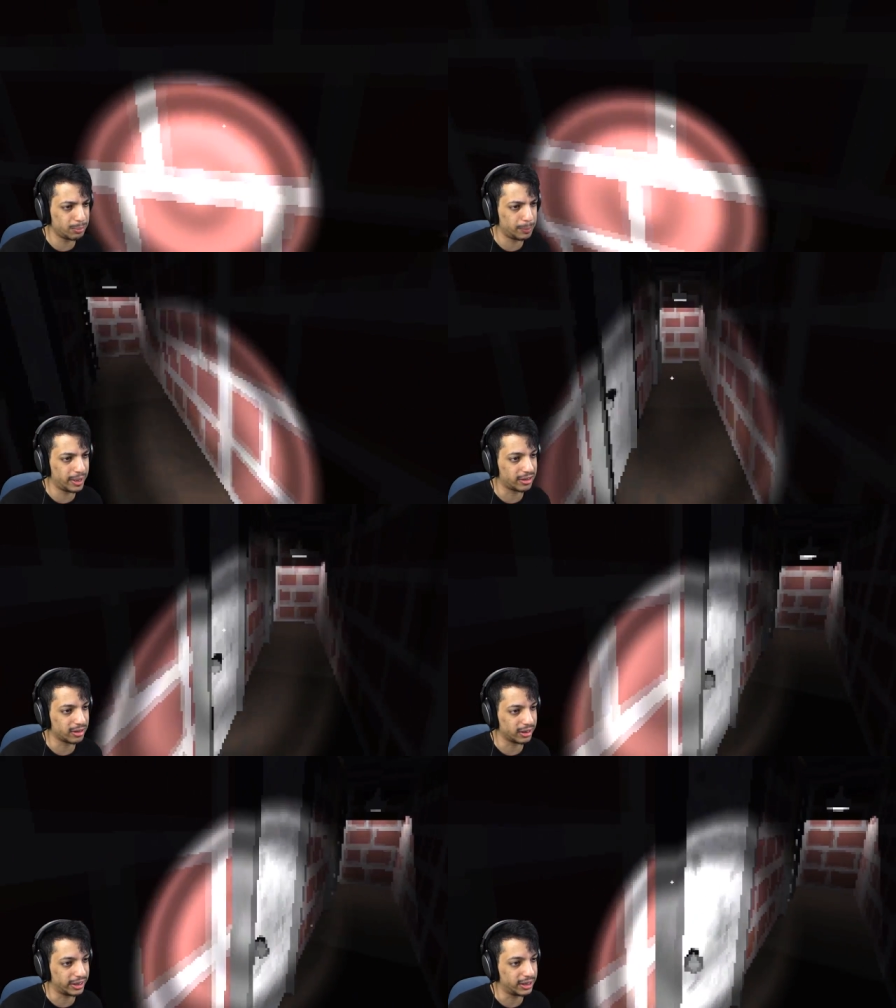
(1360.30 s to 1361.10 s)
be
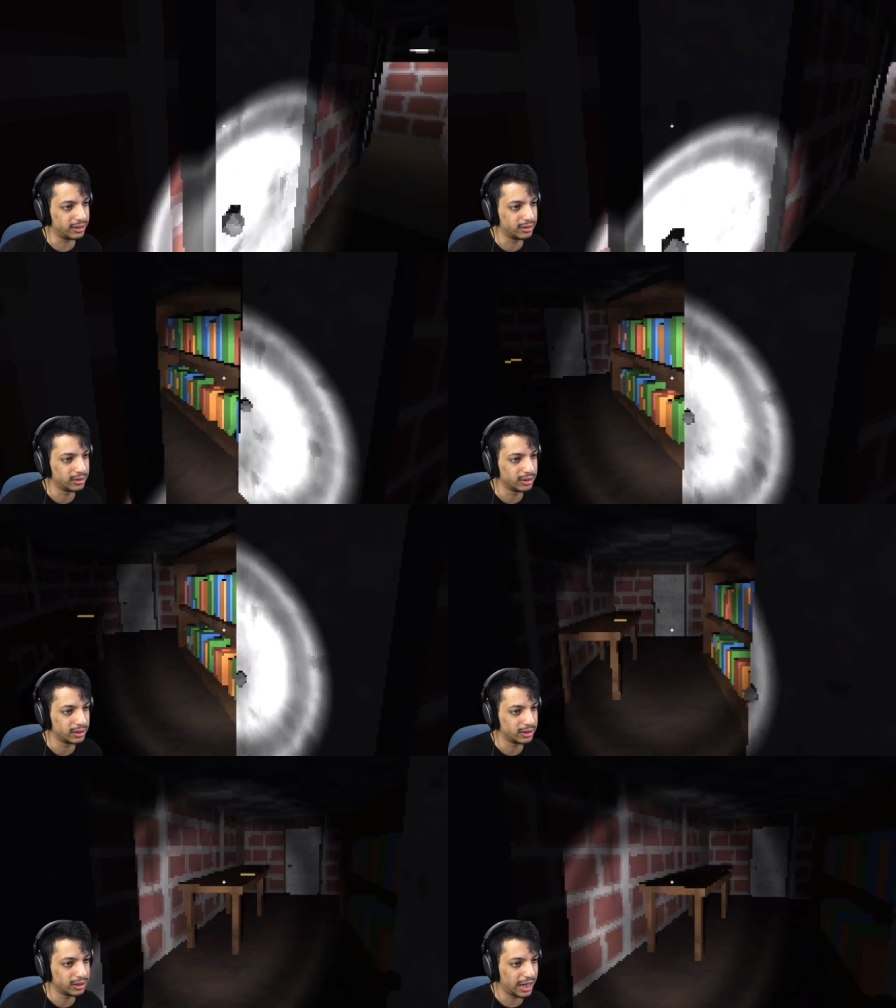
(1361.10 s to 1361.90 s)
pixelated.
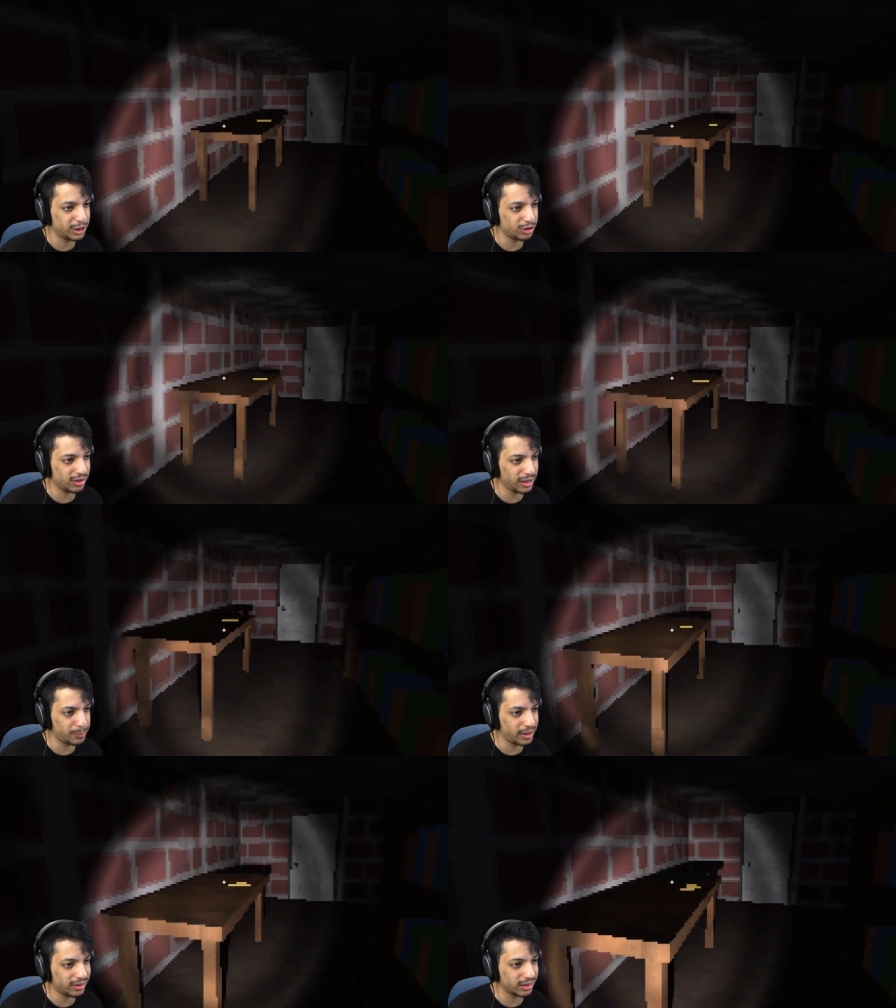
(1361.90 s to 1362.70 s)
I just
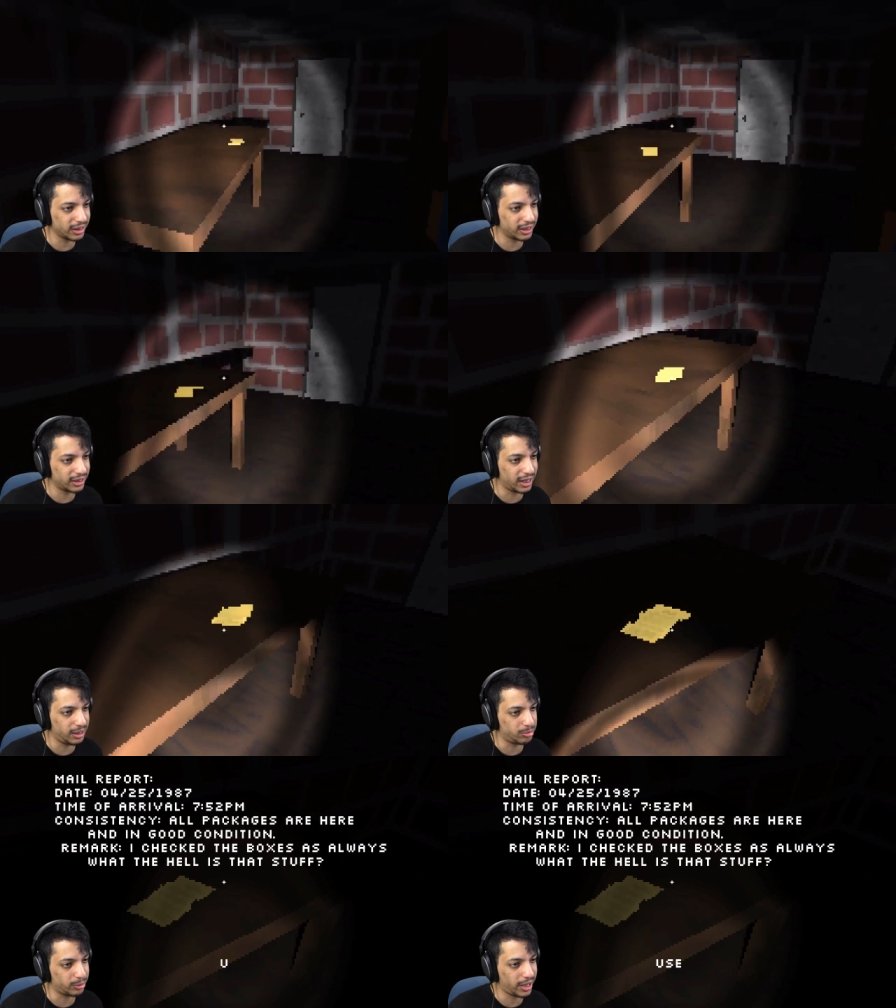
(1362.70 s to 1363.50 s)
like pixelated
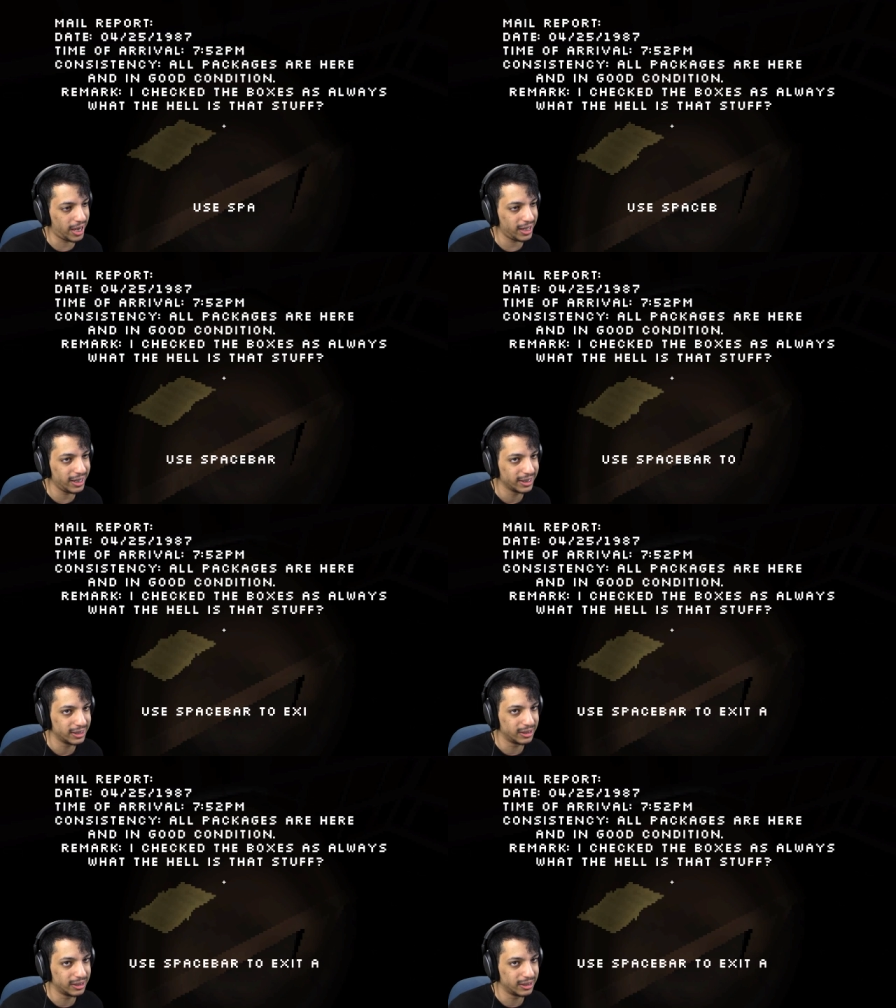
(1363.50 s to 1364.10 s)
games, okay?